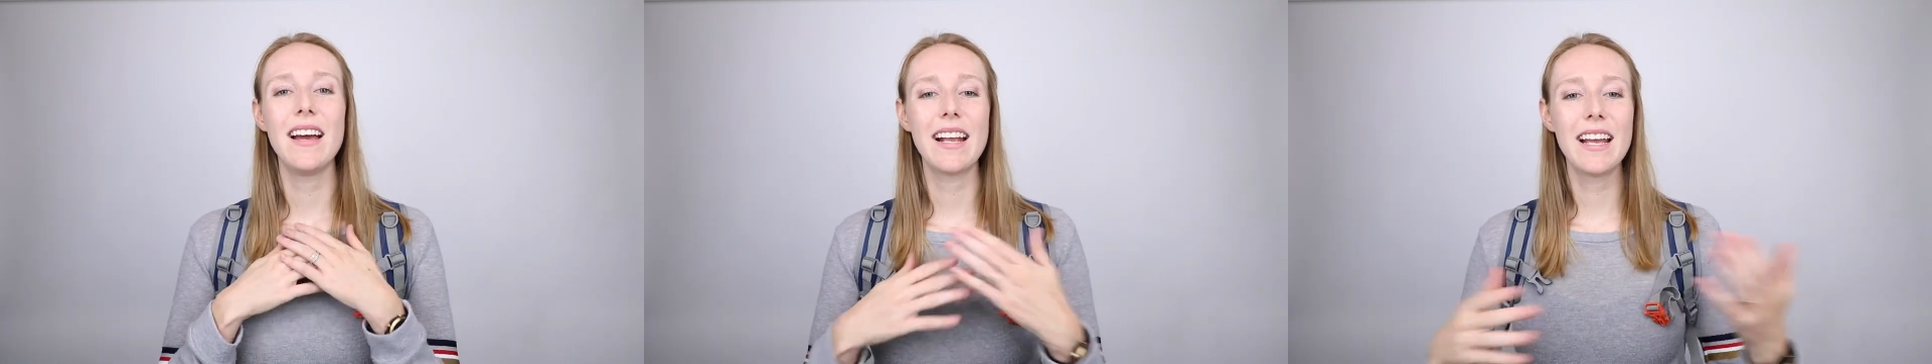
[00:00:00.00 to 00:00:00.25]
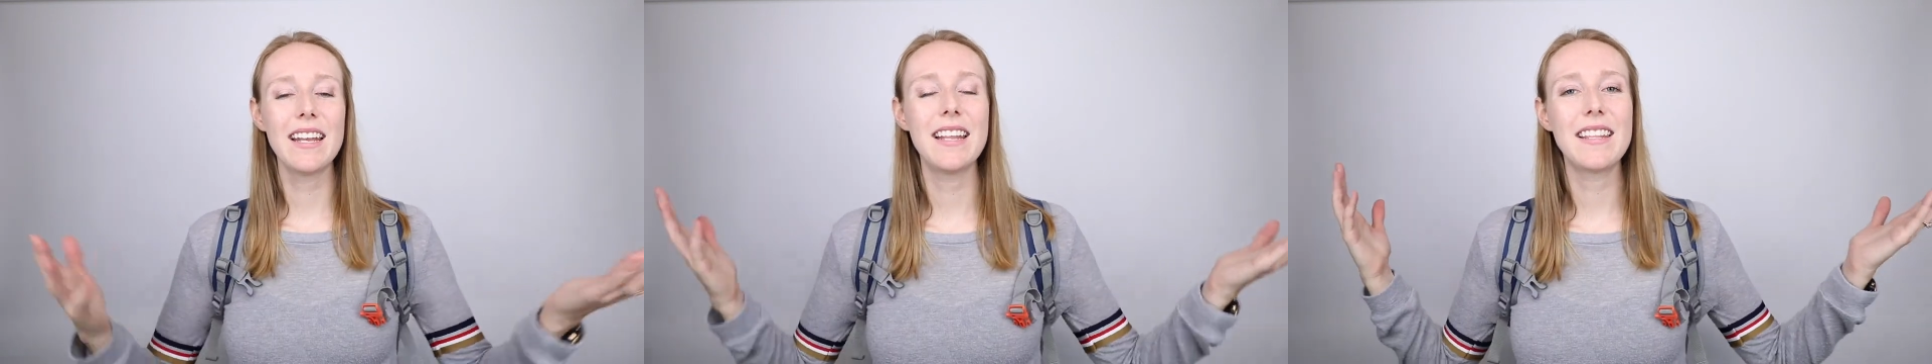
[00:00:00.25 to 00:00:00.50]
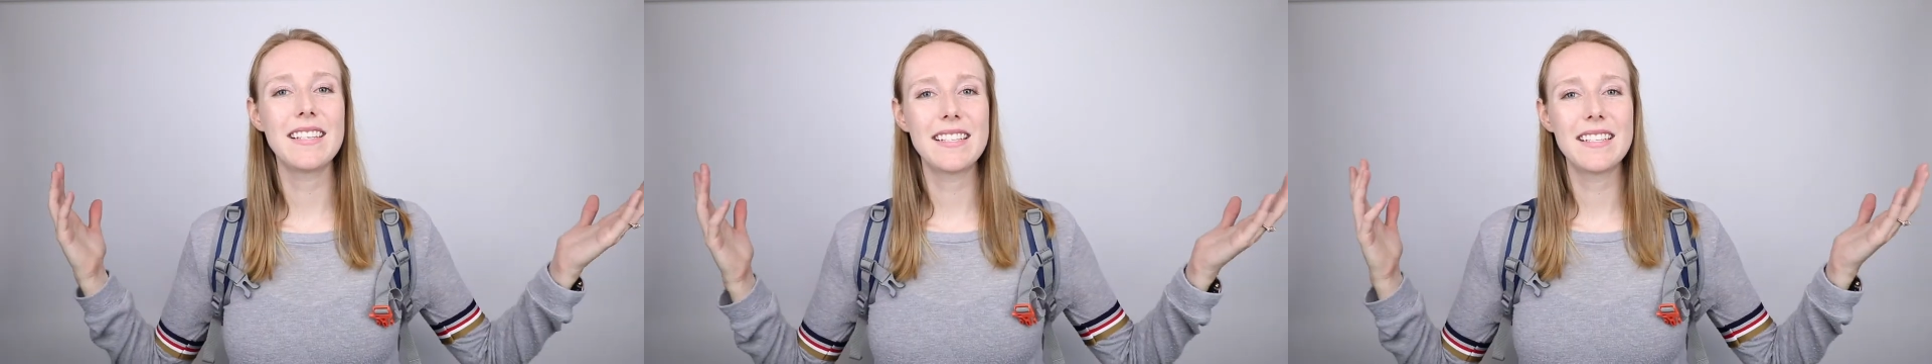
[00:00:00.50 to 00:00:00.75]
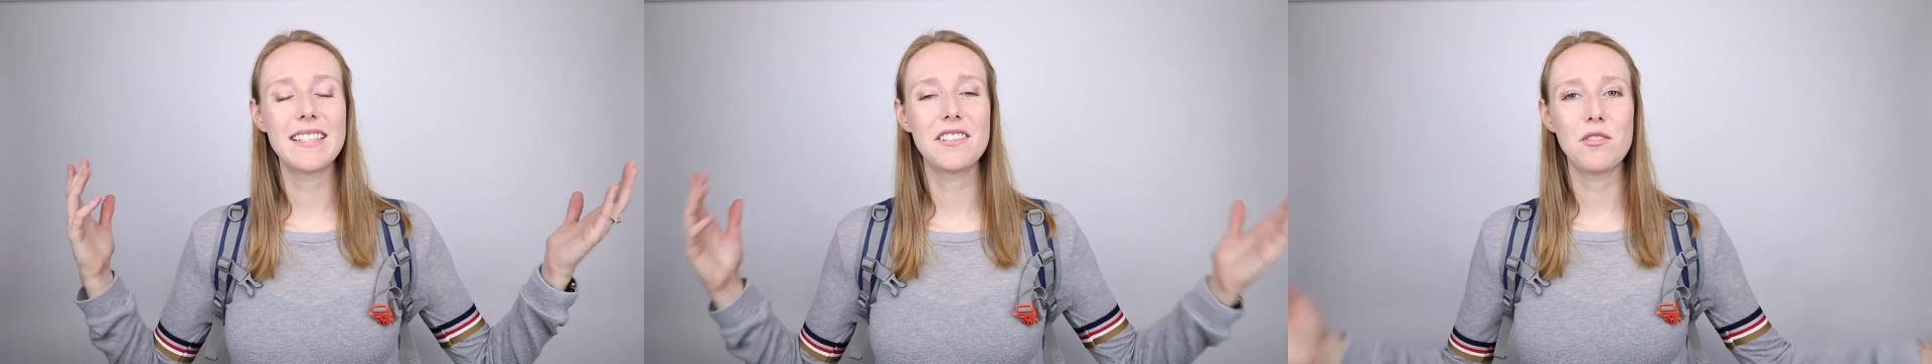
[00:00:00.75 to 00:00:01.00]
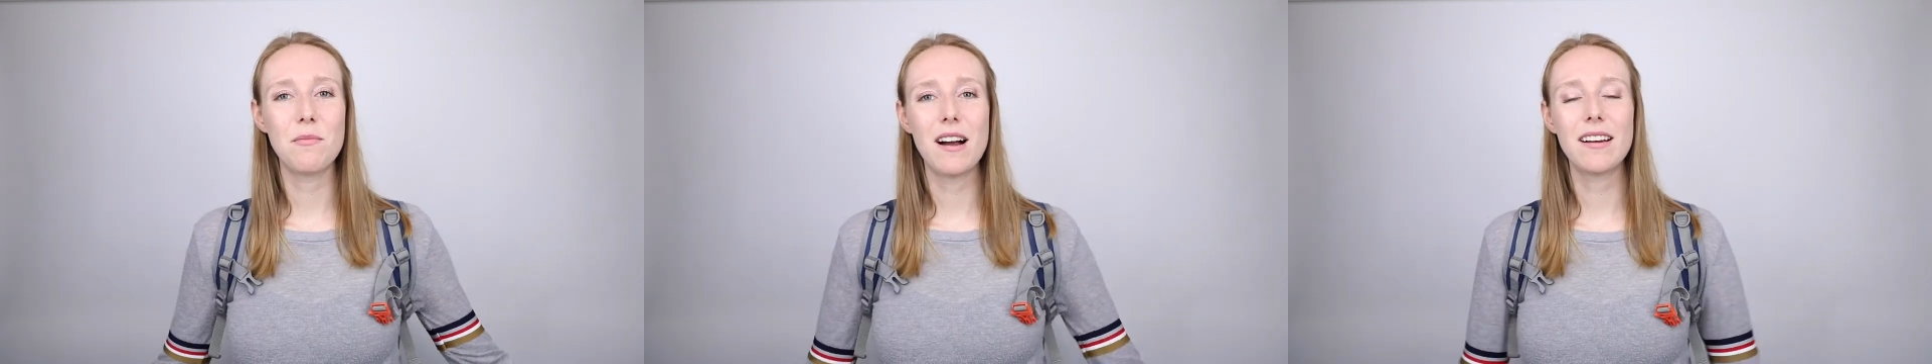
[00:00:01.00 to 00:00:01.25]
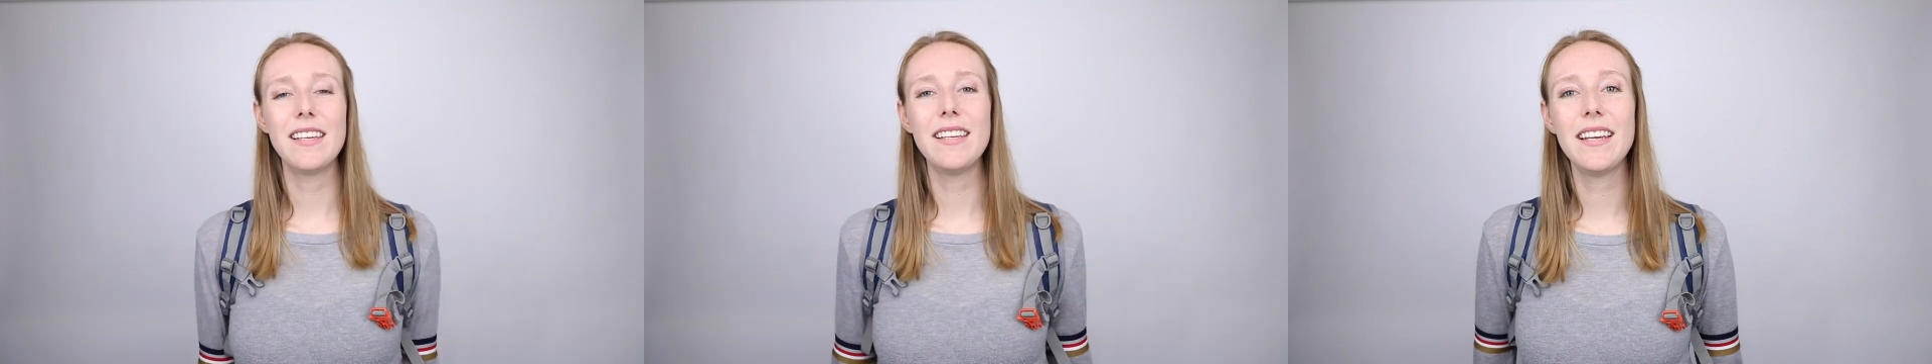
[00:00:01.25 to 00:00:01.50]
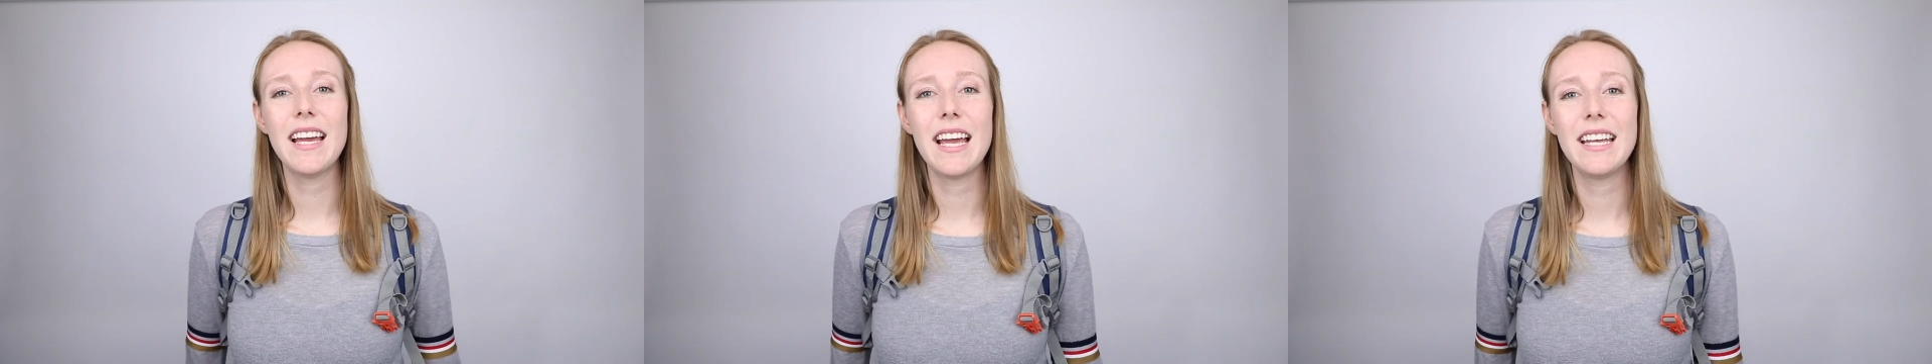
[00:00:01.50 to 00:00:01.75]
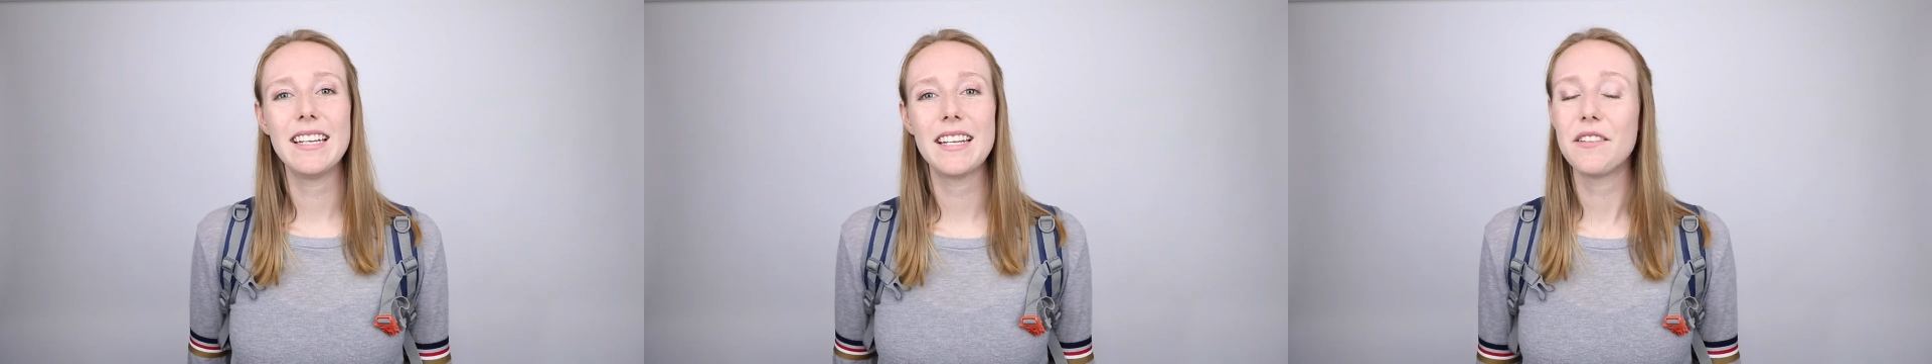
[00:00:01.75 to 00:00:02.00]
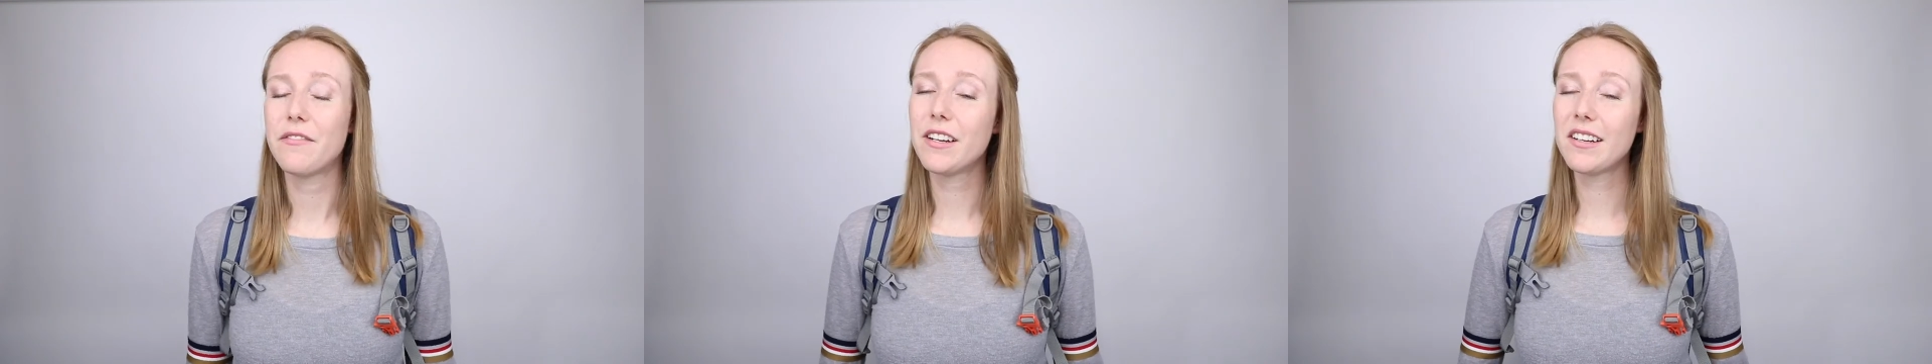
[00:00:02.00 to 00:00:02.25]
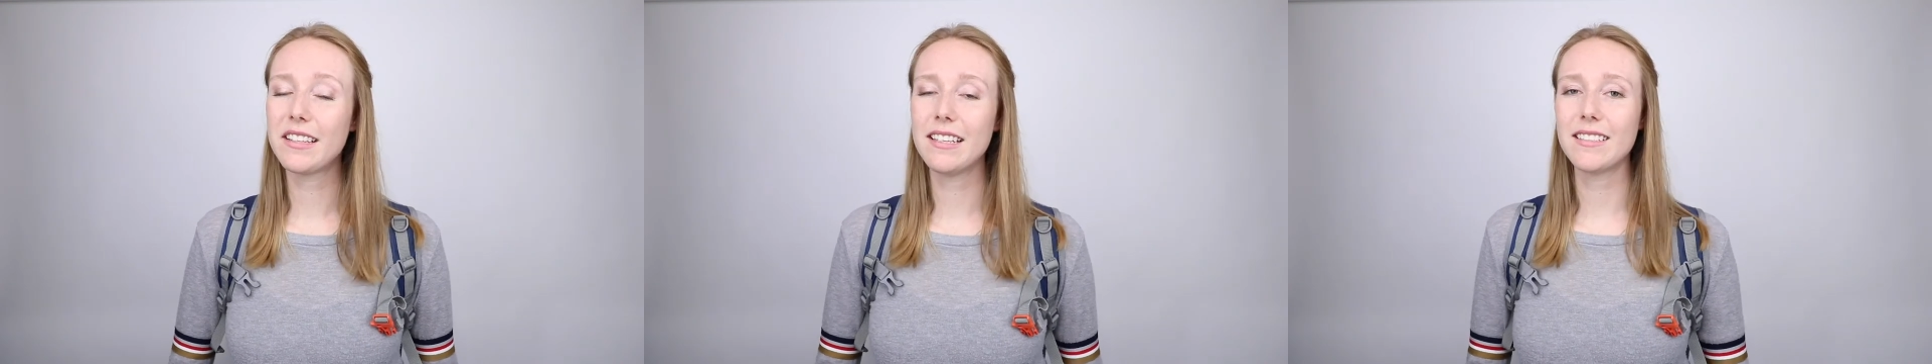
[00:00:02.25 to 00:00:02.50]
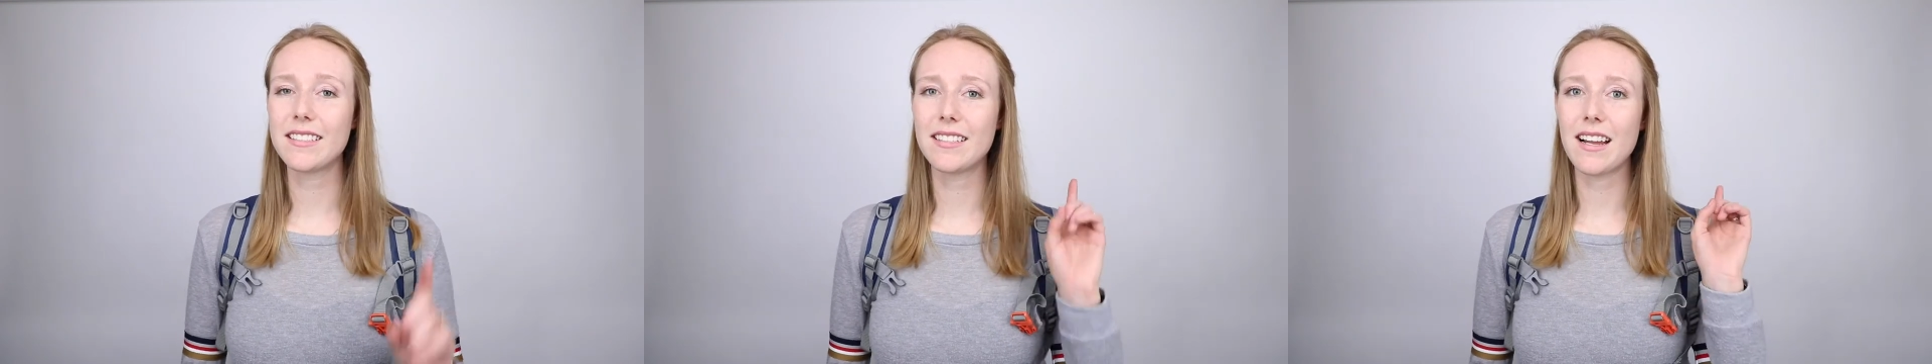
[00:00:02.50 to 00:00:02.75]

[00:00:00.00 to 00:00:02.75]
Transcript: again, this is Zomaki, and at the very least,